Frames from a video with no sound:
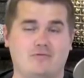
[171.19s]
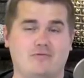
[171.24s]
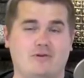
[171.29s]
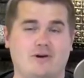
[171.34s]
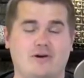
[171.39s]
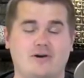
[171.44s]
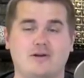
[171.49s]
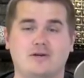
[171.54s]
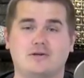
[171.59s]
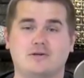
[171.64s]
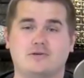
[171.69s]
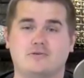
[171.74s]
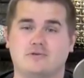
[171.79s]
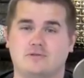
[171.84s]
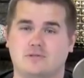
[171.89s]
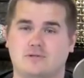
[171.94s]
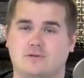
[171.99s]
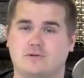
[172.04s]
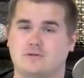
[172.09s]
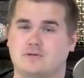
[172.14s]
very good
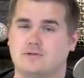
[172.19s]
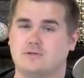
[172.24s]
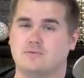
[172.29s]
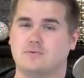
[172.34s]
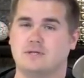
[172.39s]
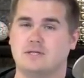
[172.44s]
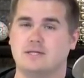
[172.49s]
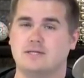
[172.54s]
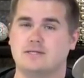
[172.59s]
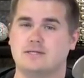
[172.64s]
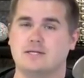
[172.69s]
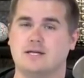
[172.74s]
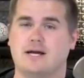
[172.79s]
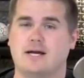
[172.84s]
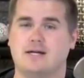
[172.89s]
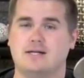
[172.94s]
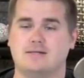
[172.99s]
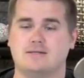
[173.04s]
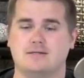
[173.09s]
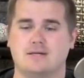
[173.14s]
results with this
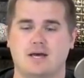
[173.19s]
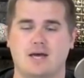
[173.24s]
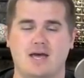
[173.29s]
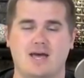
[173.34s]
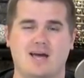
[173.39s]
NAS.